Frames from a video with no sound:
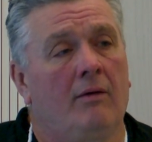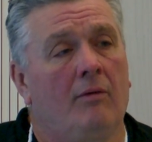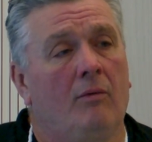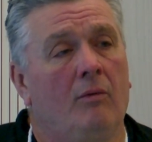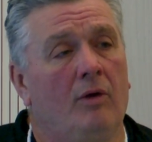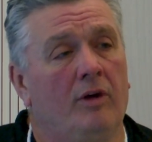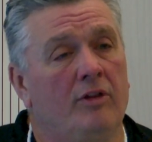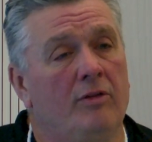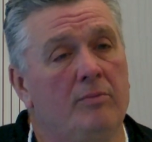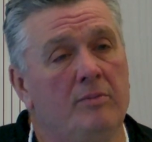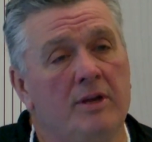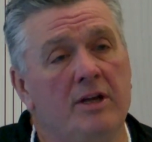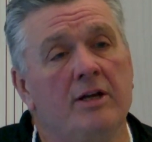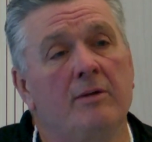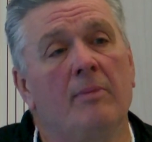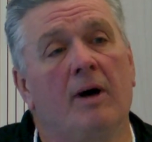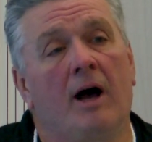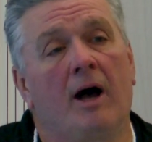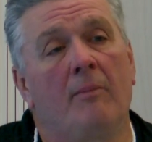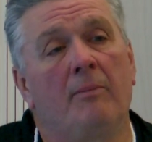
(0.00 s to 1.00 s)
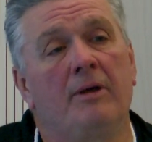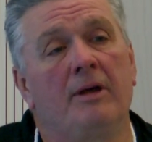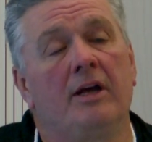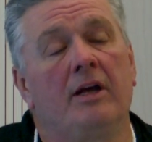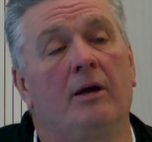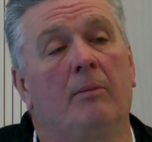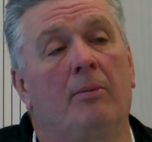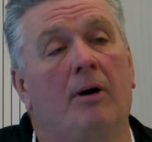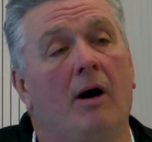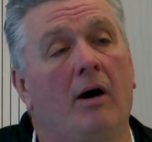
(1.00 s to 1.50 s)
with Mi'kmaq
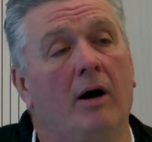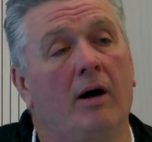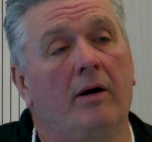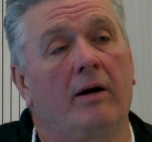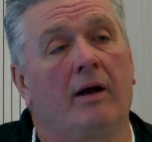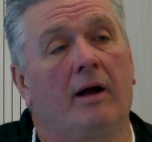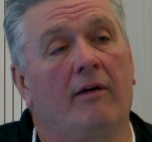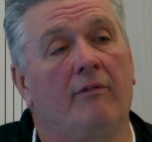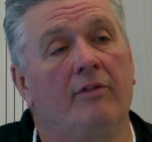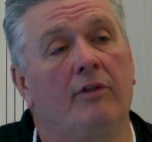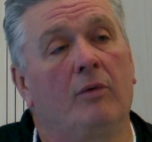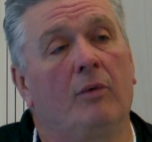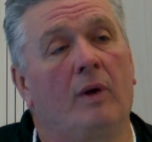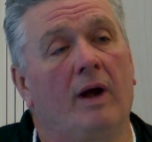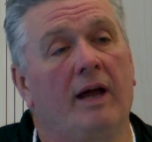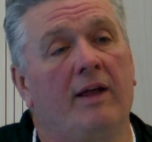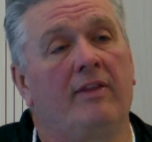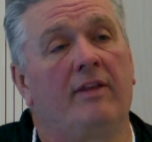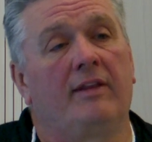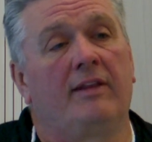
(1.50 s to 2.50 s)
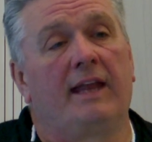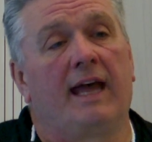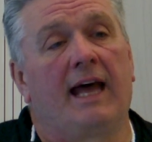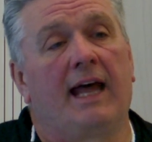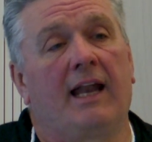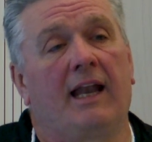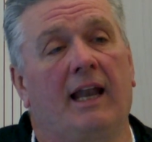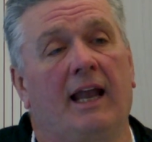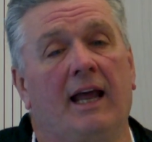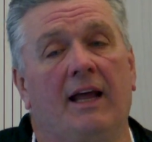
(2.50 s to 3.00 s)
being a part of the way that
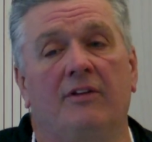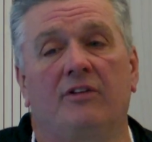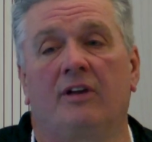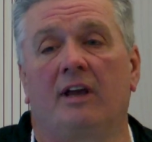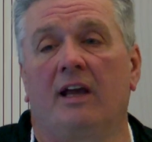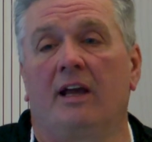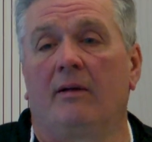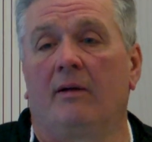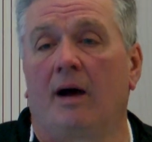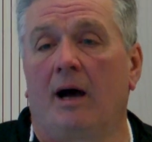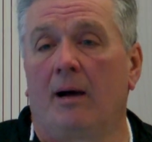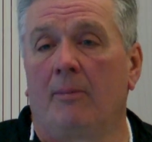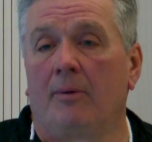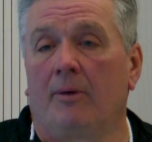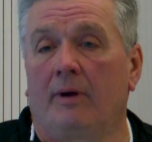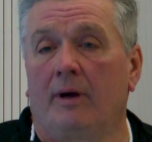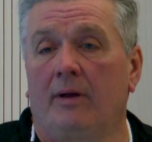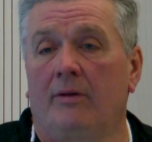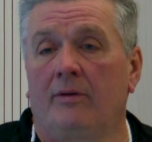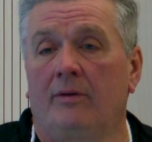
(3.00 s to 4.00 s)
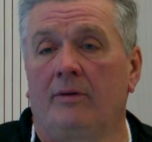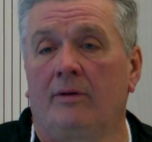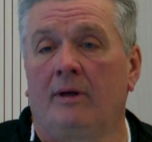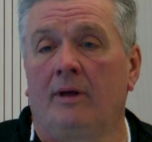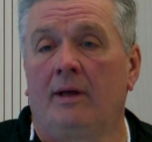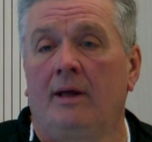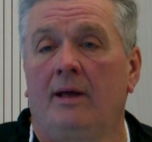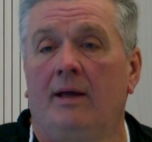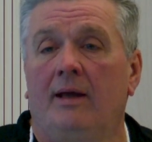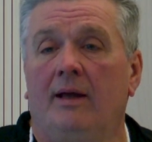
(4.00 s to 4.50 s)
that landscape operates.
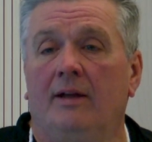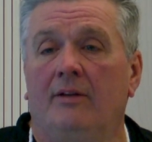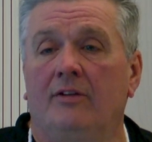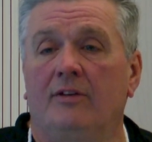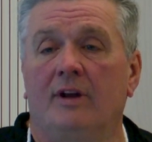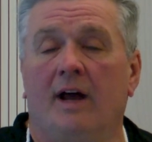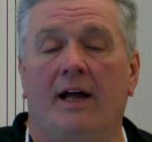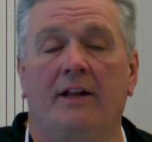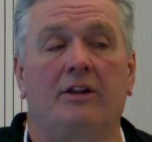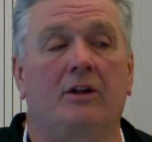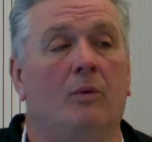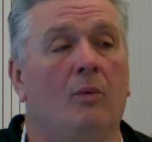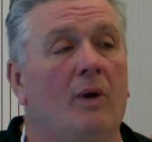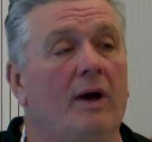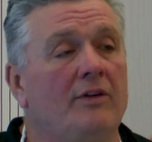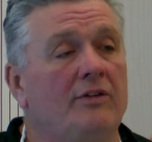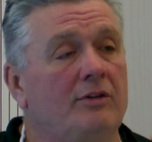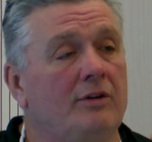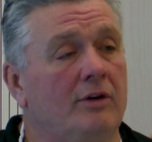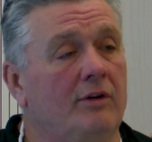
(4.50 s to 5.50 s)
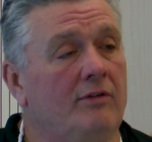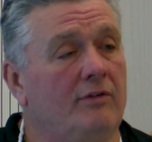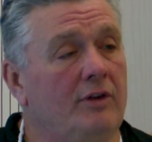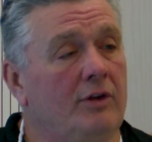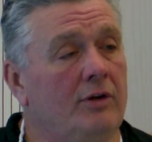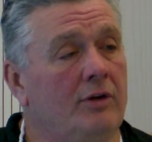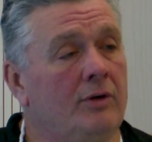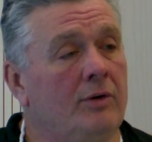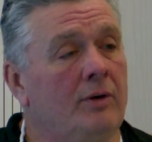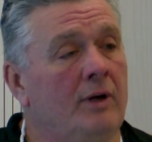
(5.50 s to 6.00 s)
It's not the Western
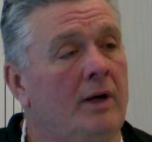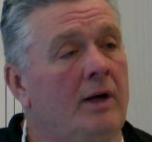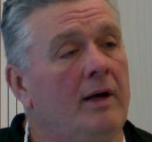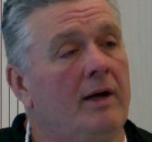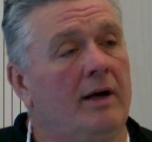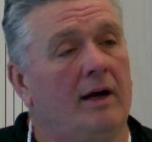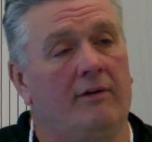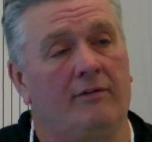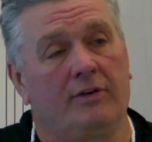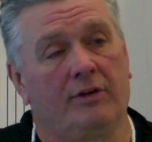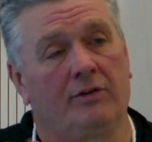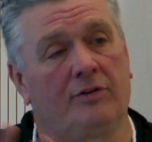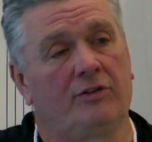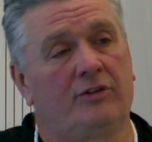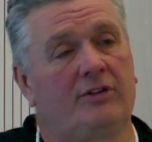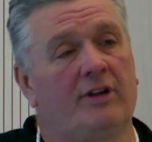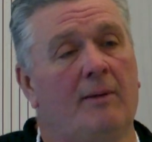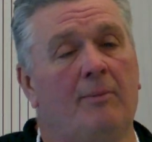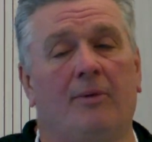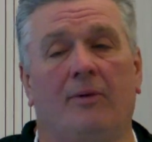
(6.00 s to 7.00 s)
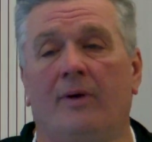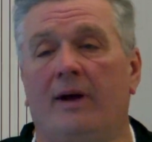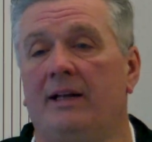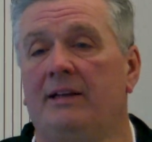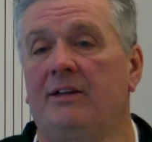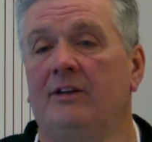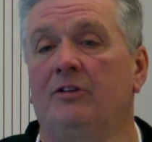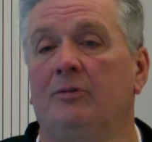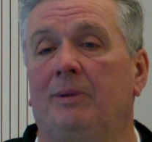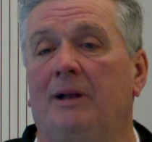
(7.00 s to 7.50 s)
view of you
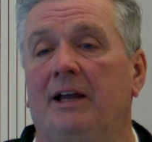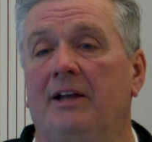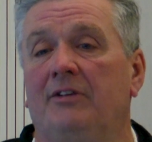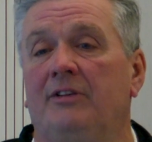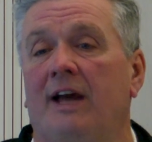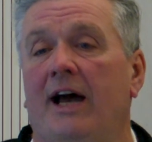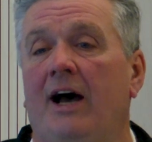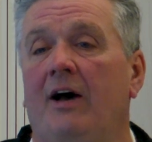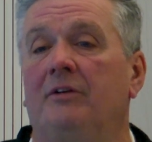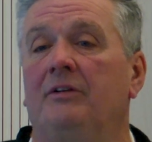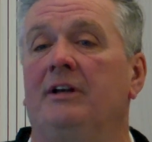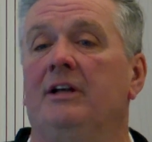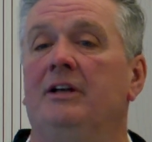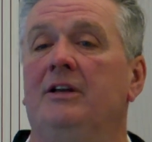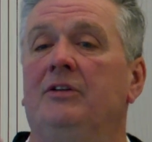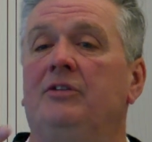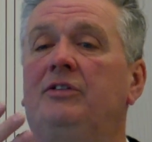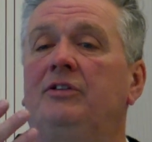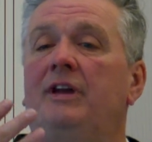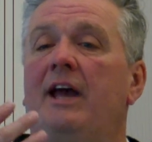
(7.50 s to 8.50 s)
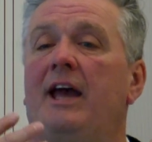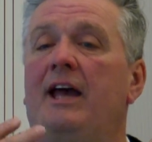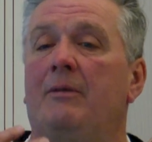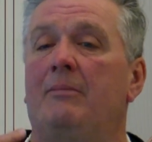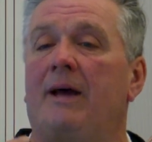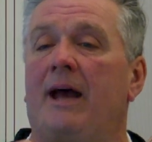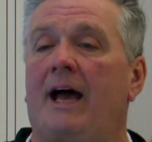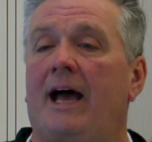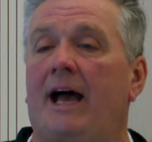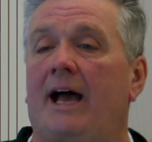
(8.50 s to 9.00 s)
separate this place out and you stand
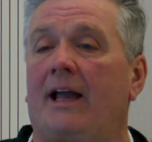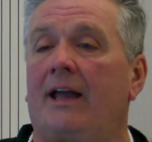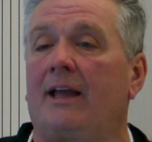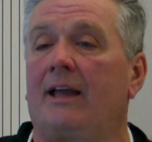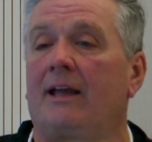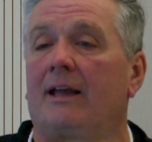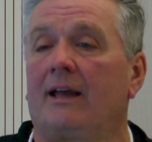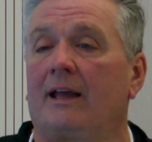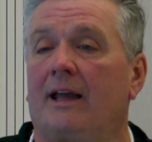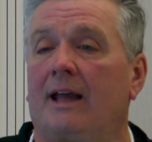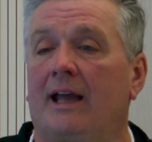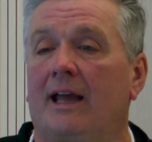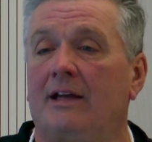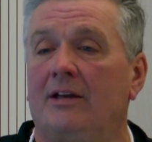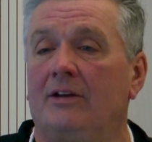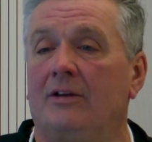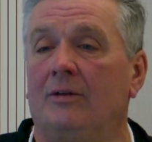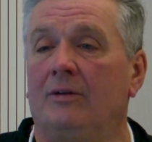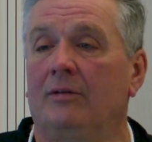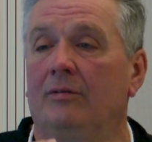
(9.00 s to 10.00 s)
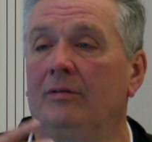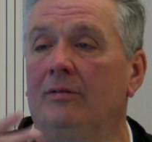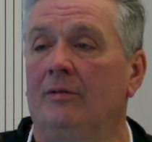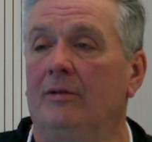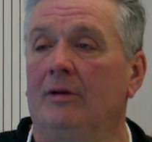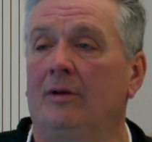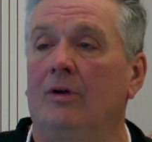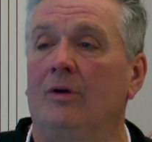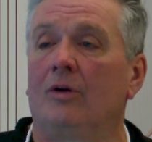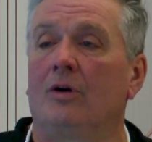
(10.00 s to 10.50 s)
back and you
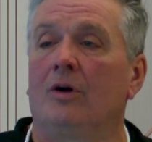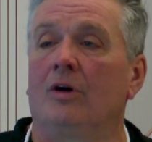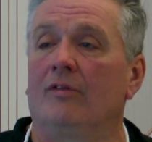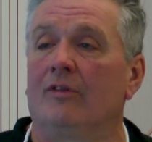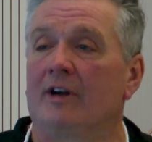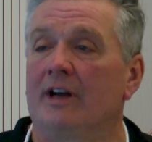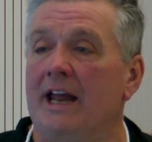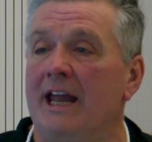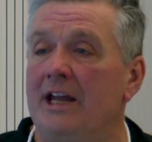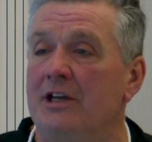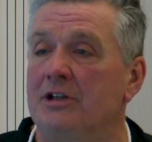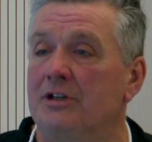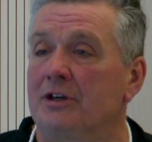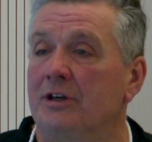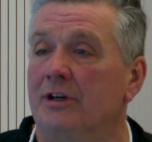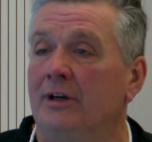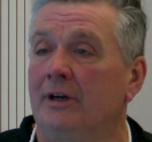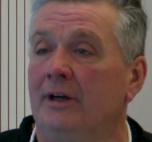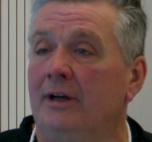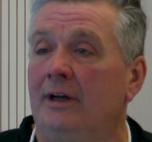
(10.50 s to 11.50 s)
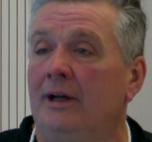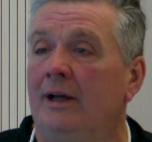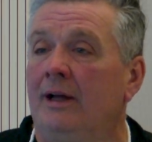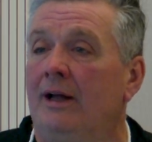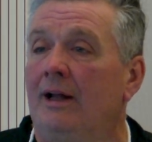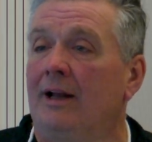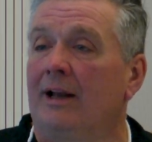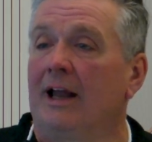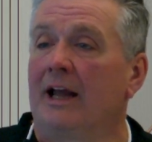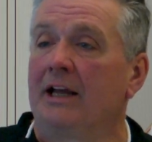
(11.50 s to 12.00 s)
look over nature
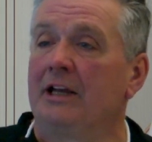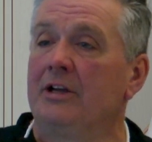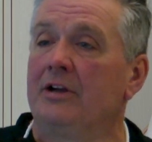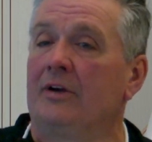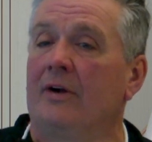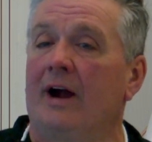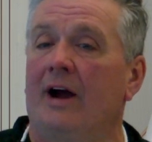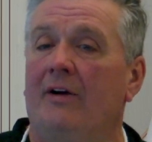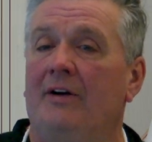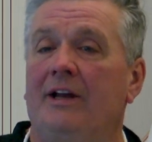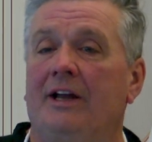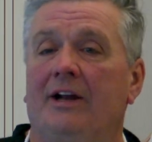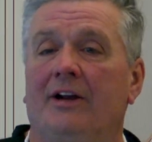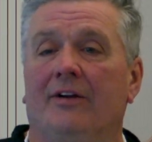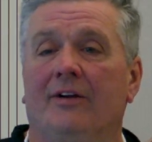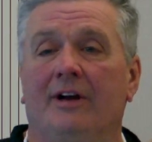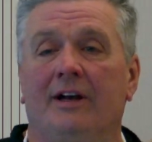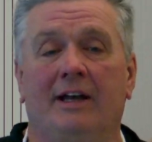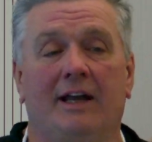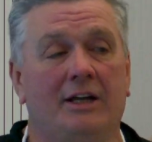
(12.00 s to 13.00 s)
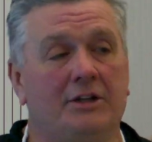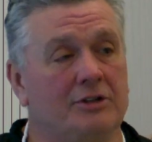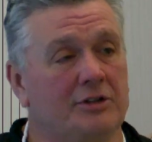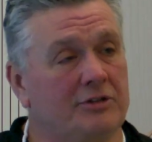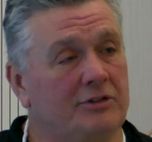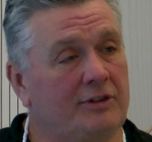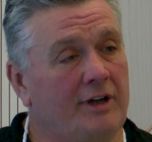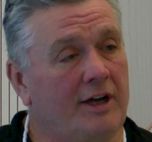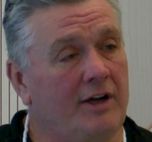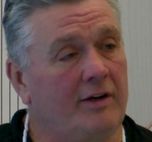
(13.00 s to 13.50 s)
like you're out here and
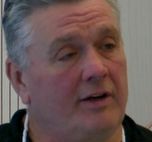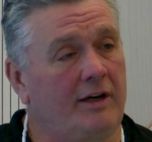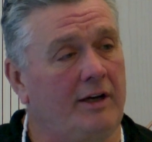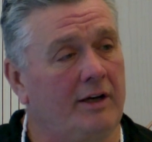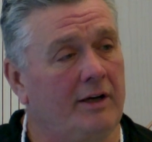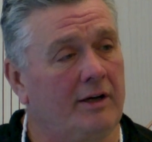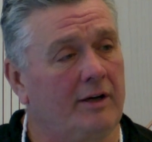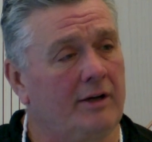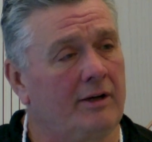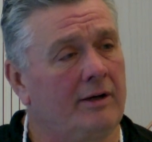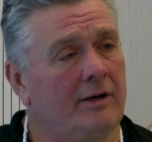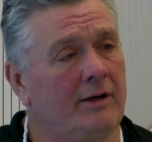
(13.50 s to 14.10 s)
nature's down here.